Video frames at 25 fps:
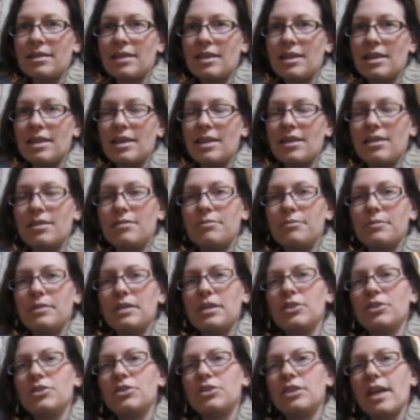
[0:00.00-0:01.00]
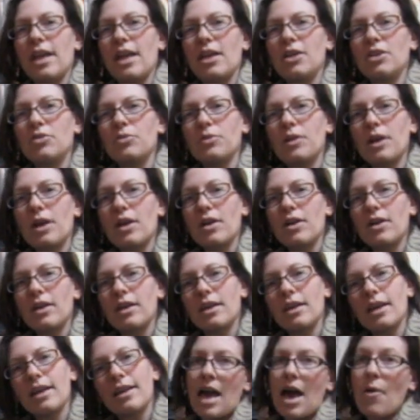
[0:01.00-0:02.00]
in
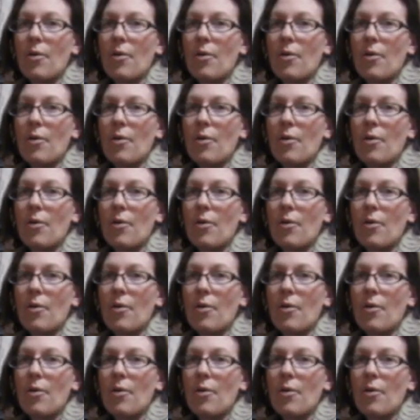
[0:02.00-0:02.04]
mid-January and